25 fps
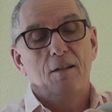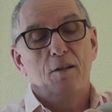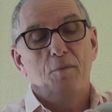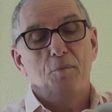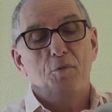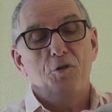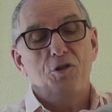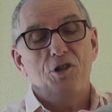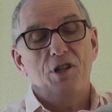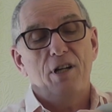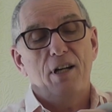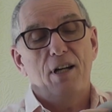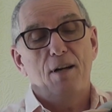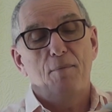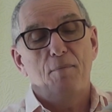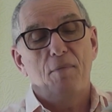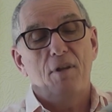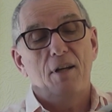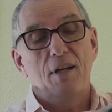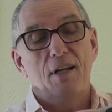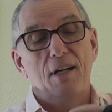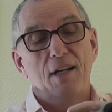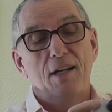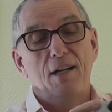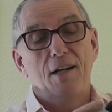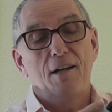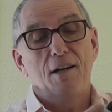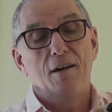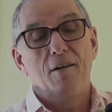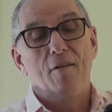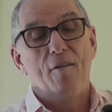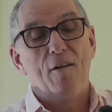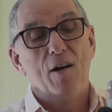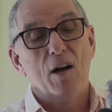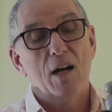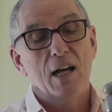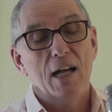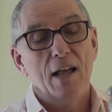push it up there,
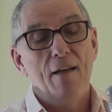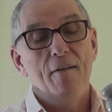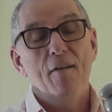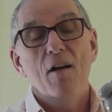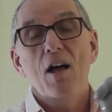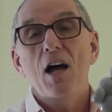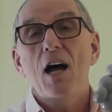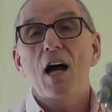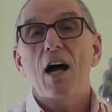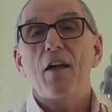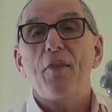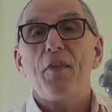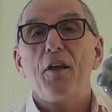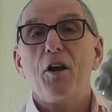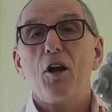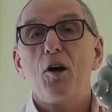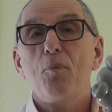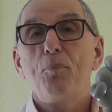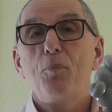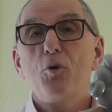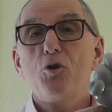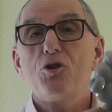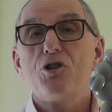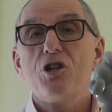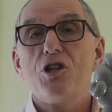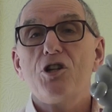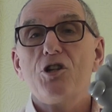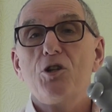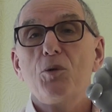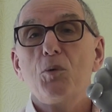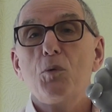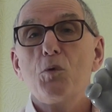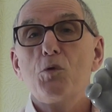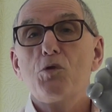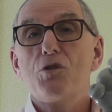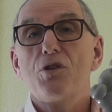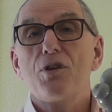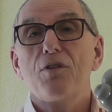and then I push it
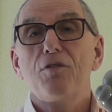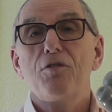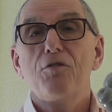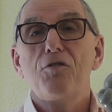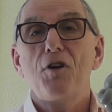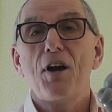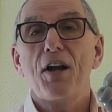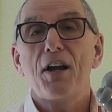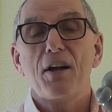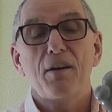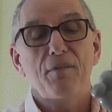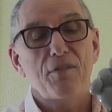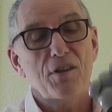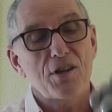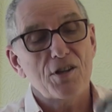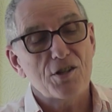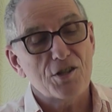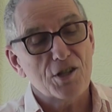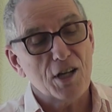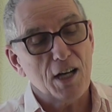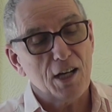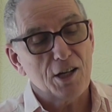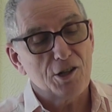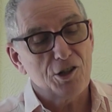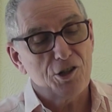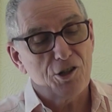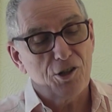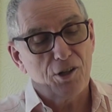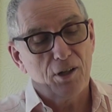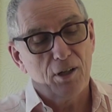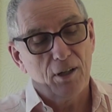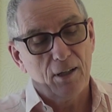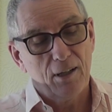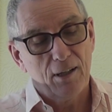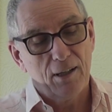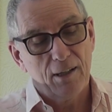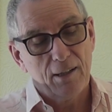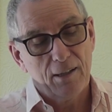towards the front of this section.
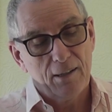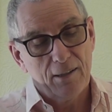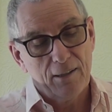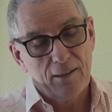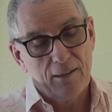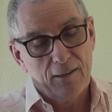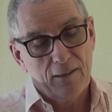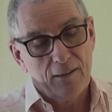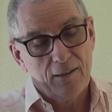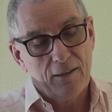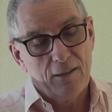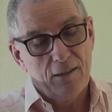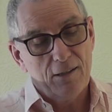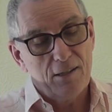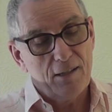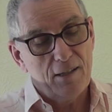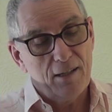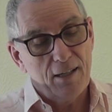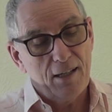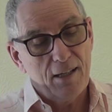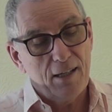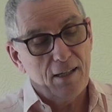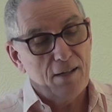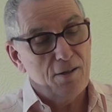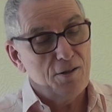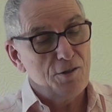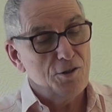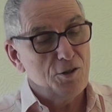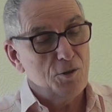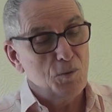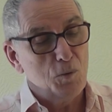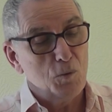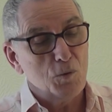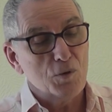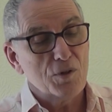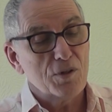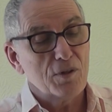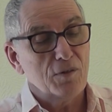It goes
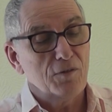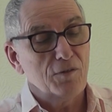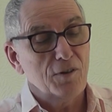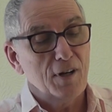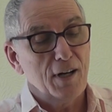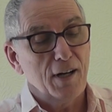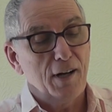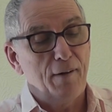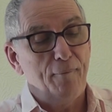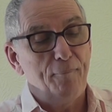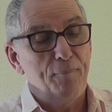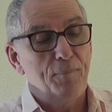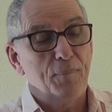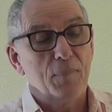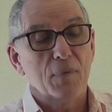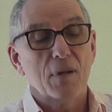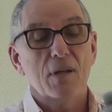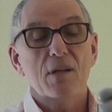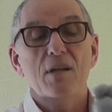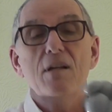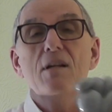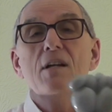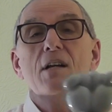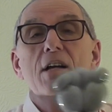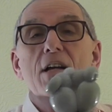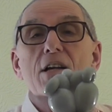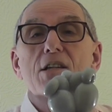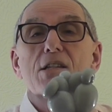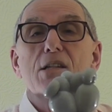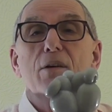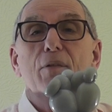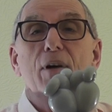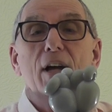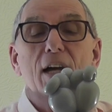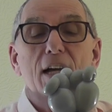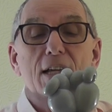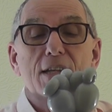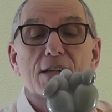towards the front, so
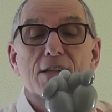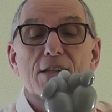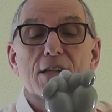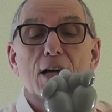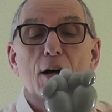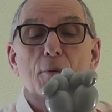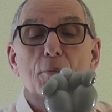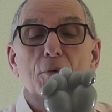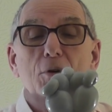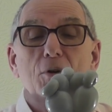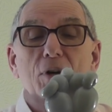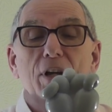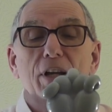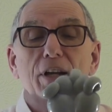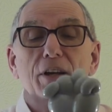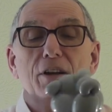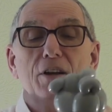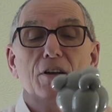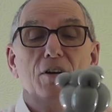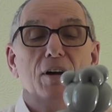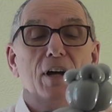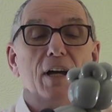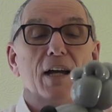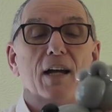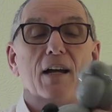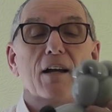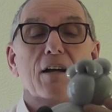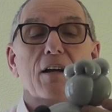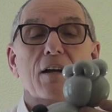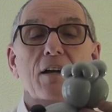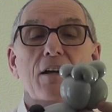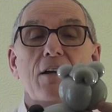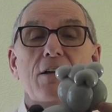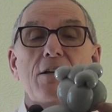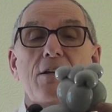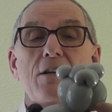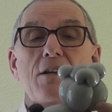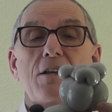it ends up looking like
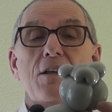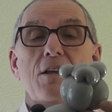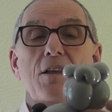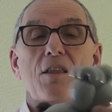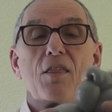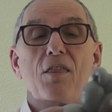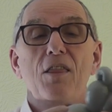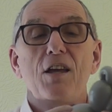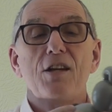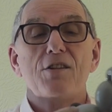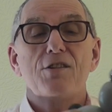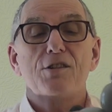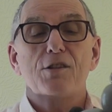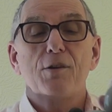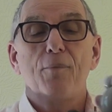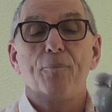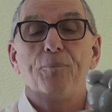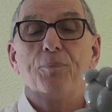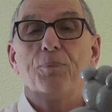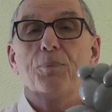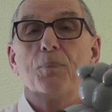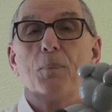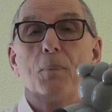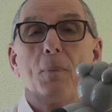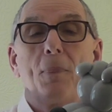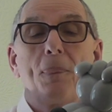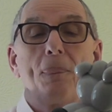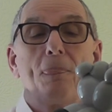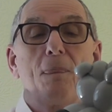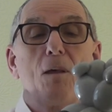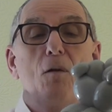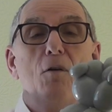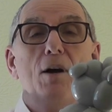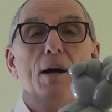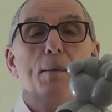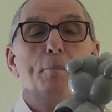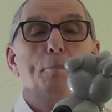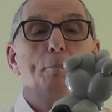this.
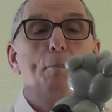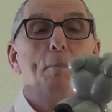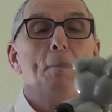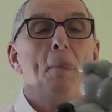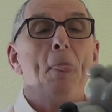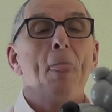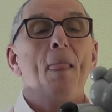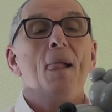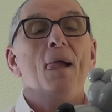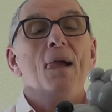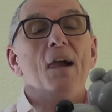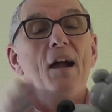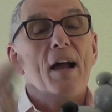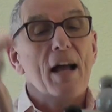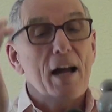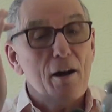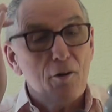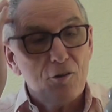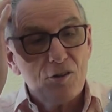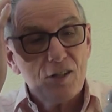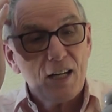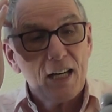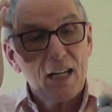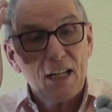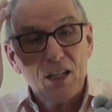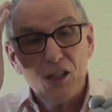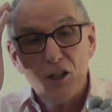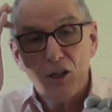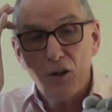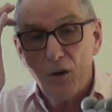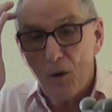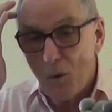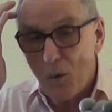Alright. Now take your